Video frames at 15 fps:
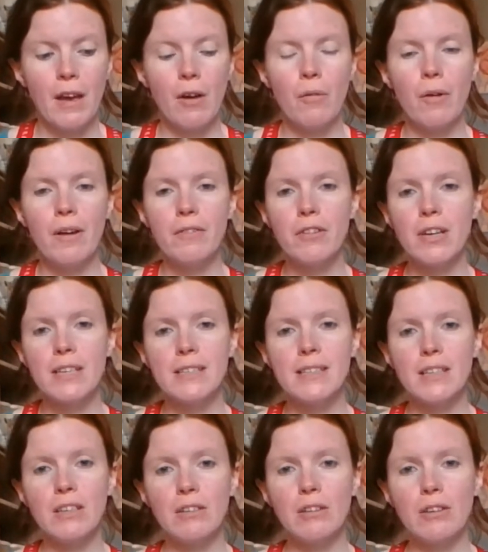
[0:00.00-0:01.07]
Whatever it is
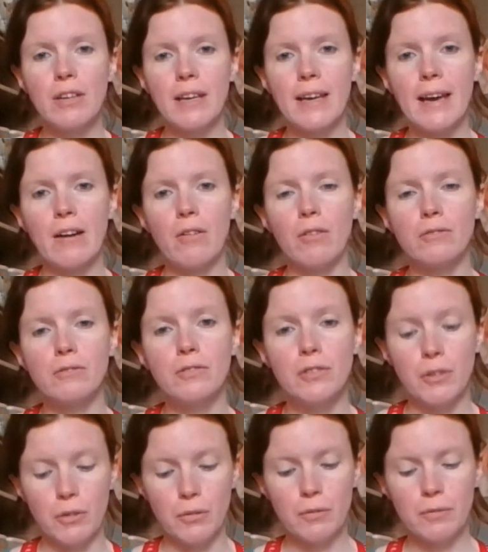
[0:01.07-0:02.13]
that you're looking out
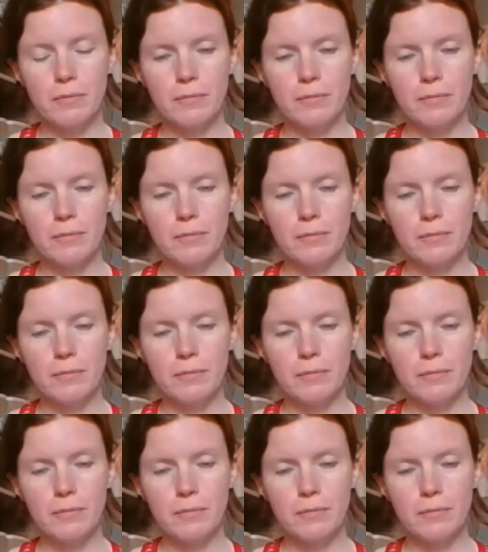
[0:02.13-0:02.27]
onto,